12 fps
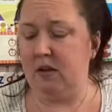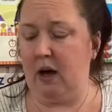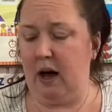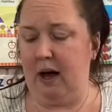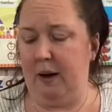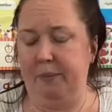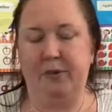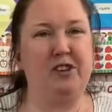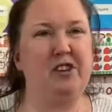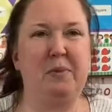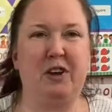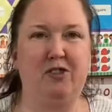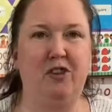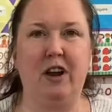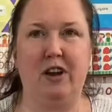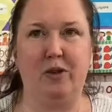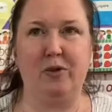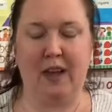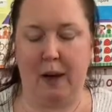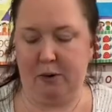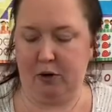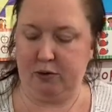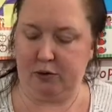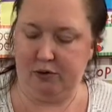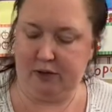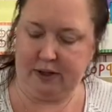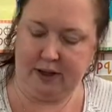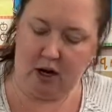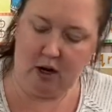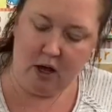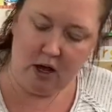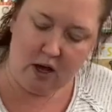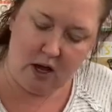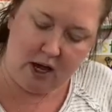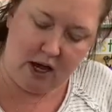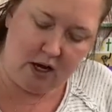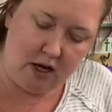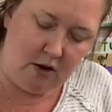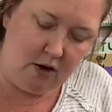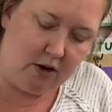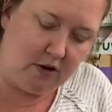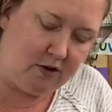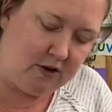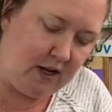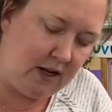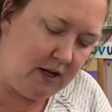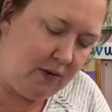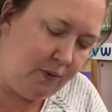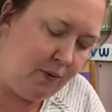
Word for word: Um, just to make sure none of those chemicals are still in there. And you know, you can just kind of